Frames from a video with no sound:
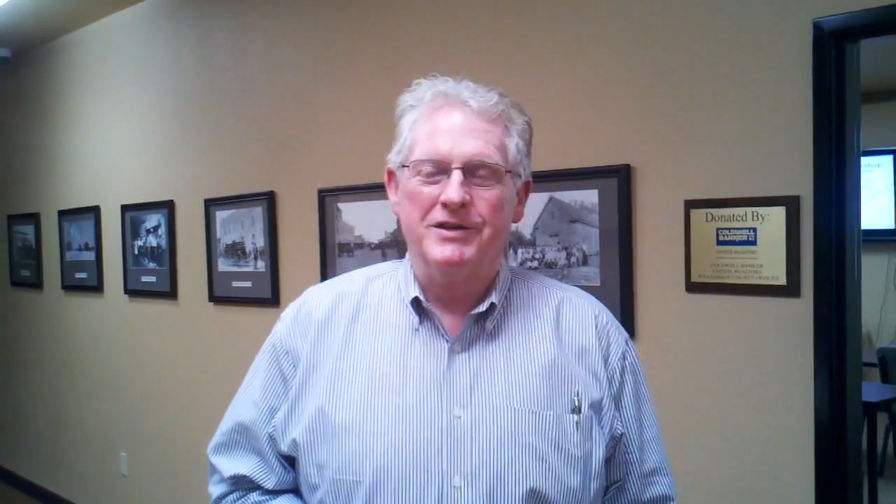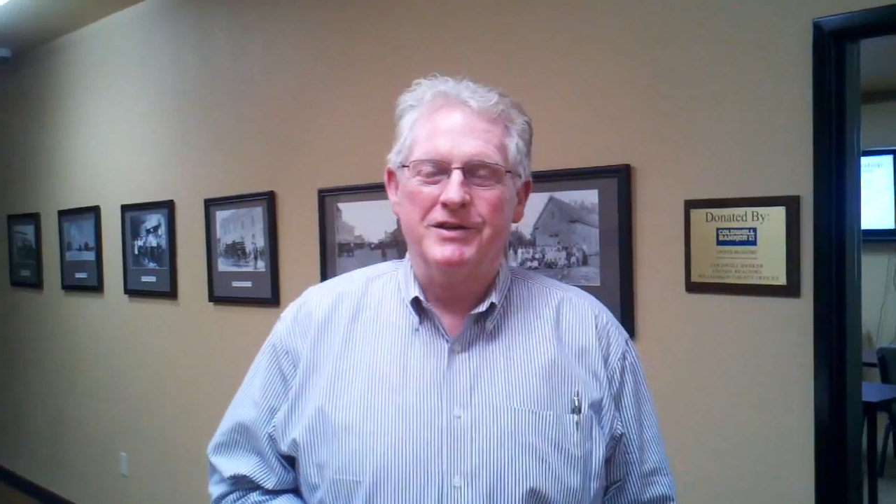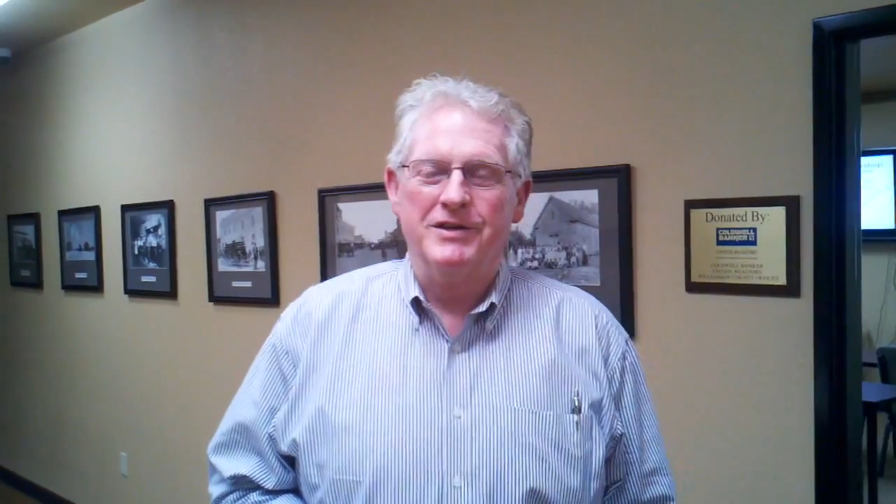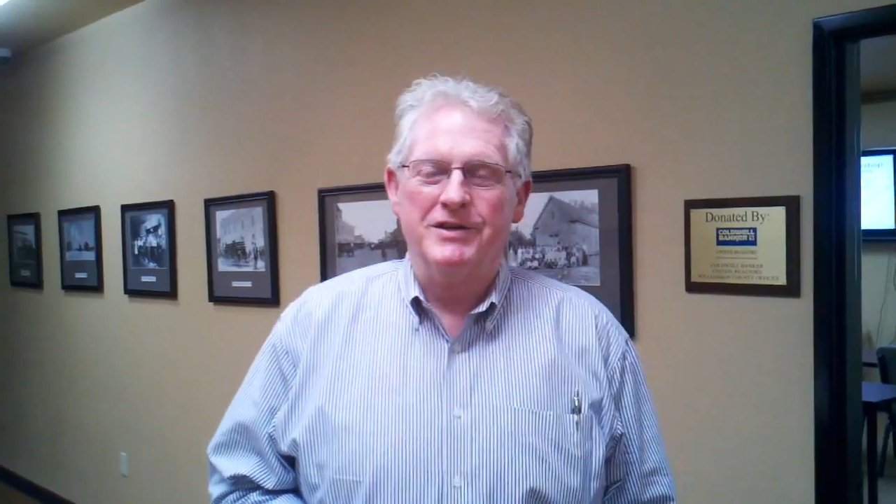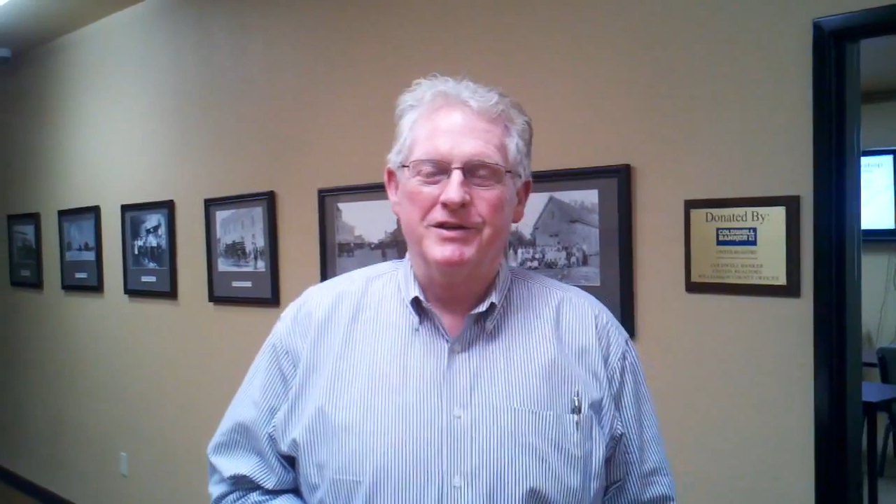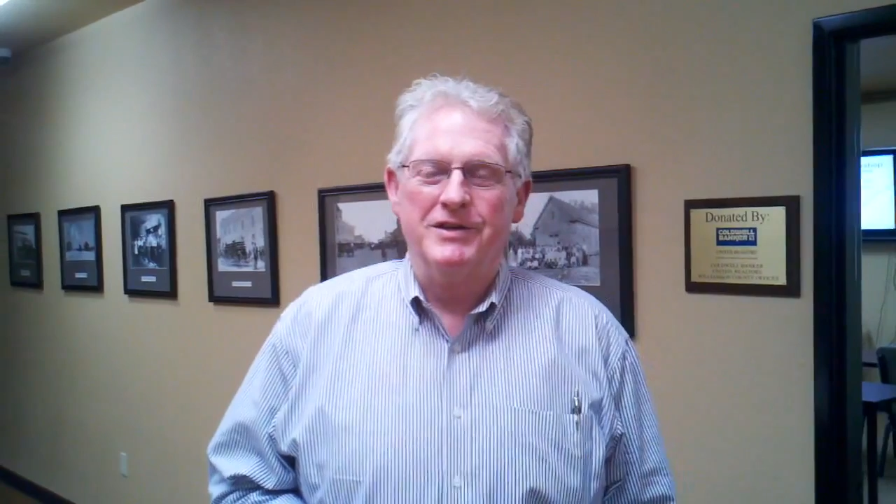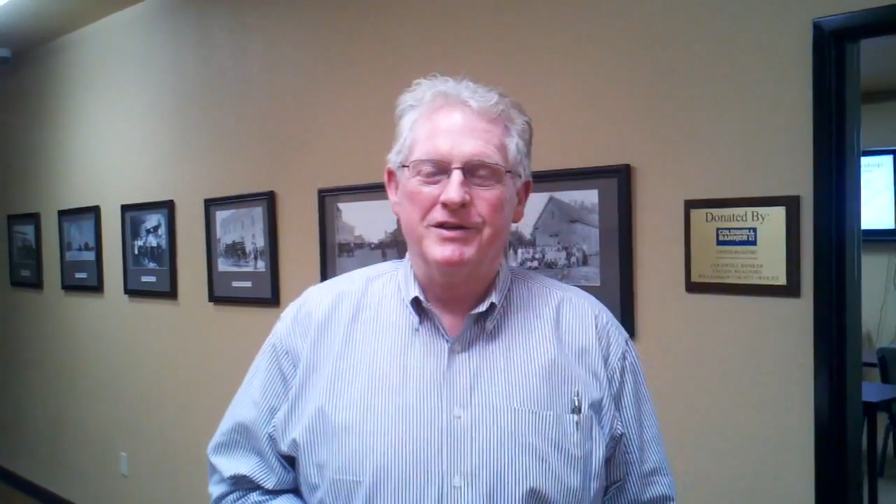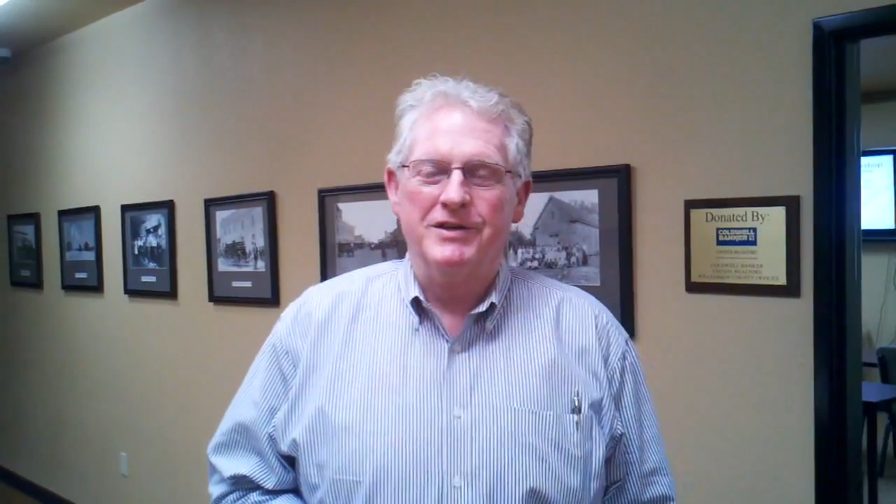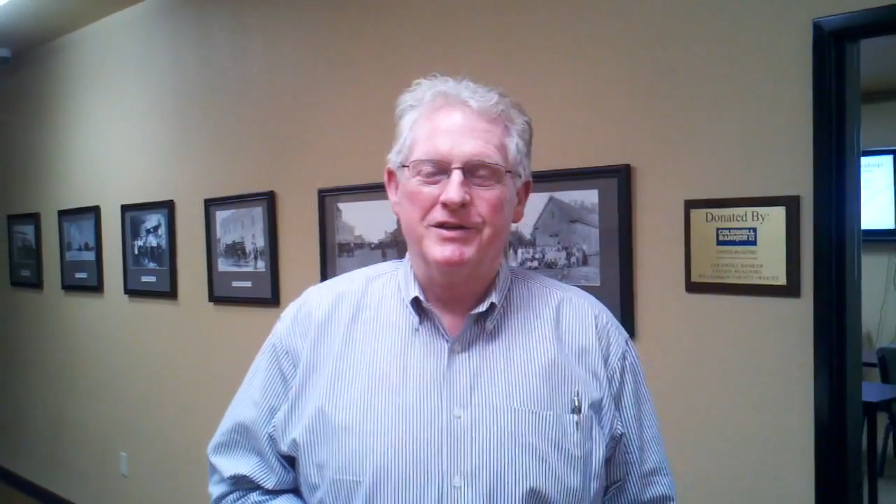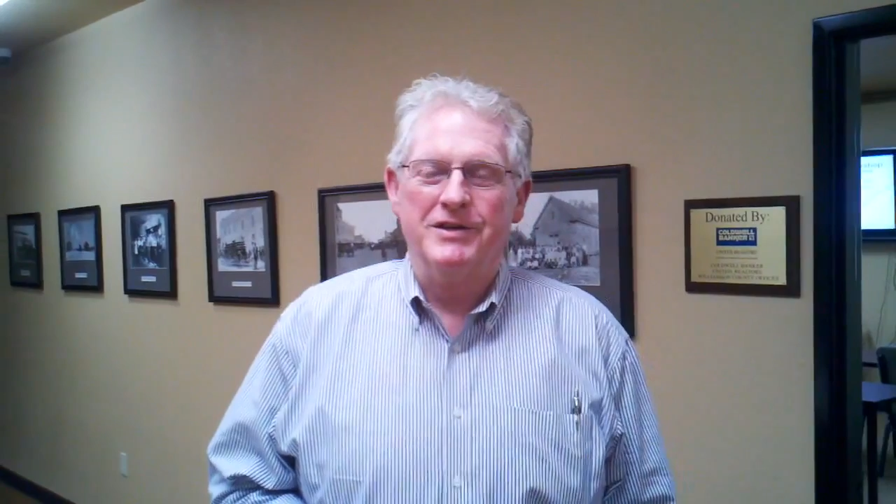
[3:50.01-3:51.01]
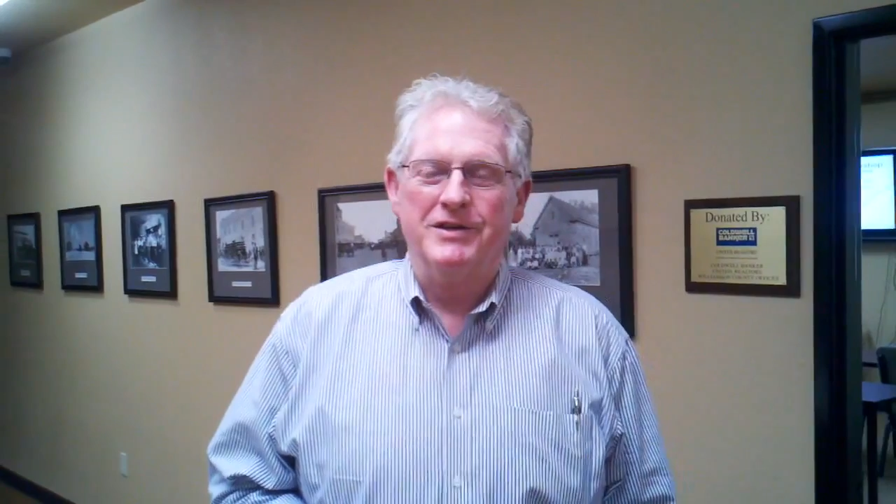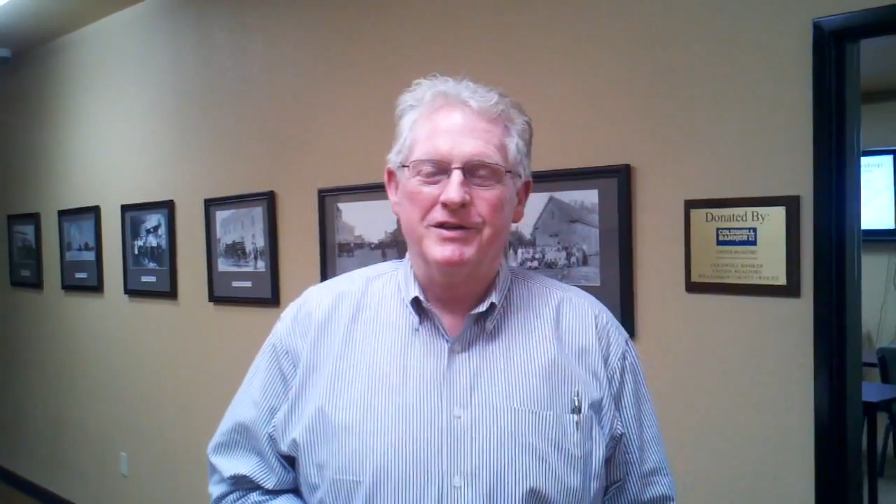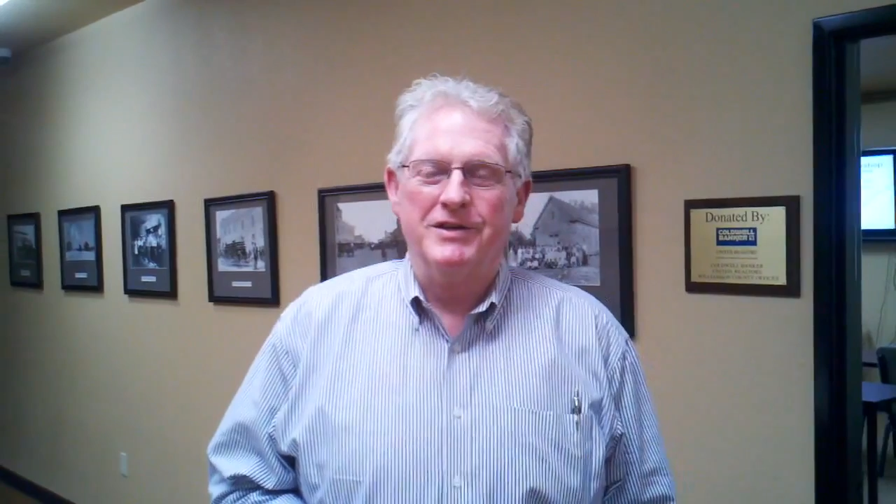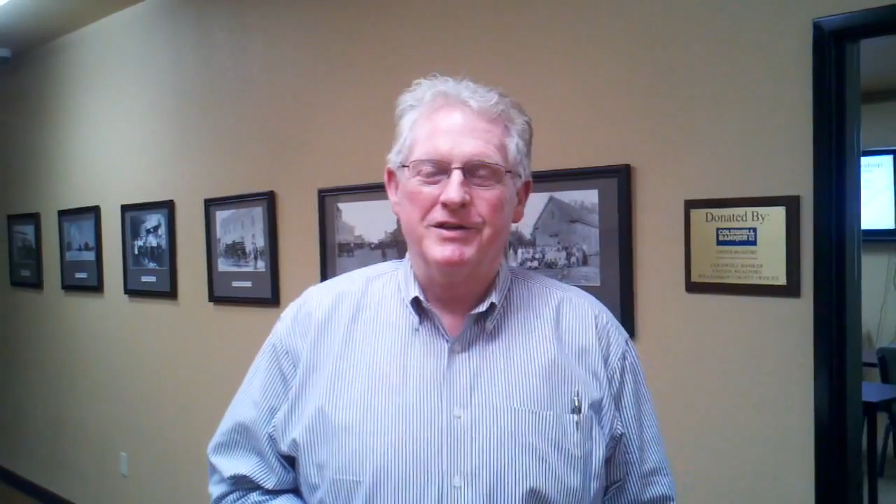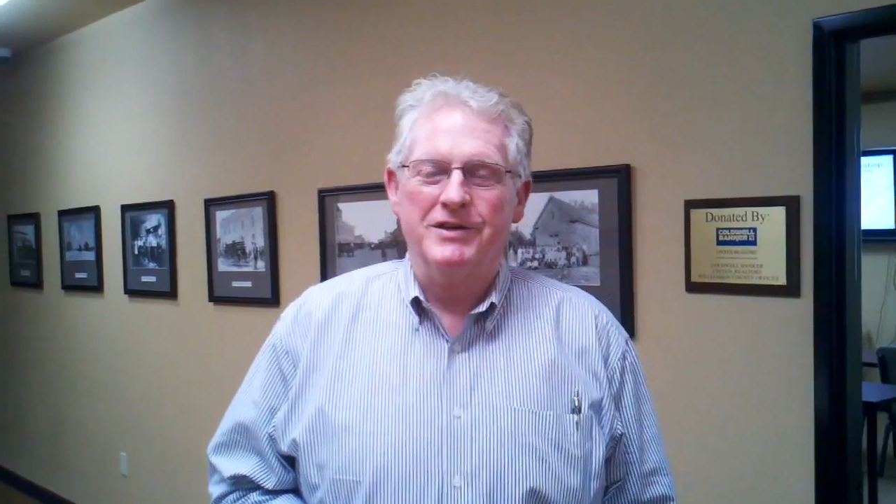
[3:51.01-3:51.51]
room, kind of having
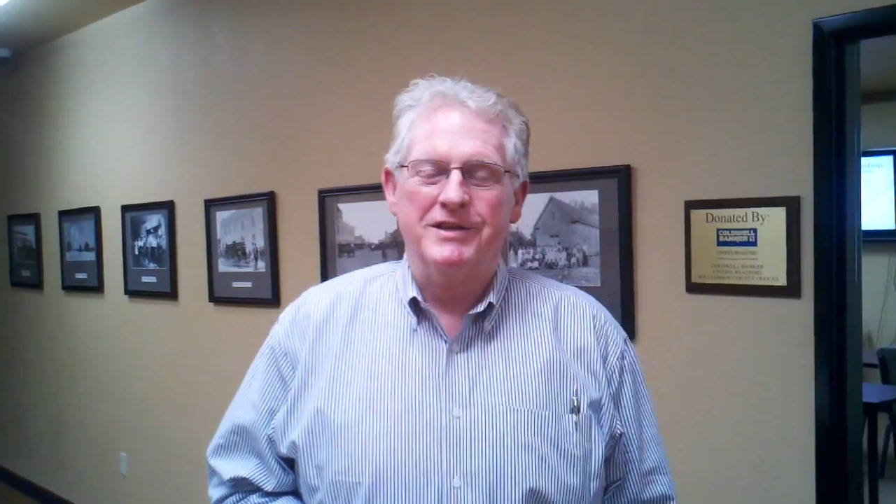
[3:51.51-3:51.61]
fun.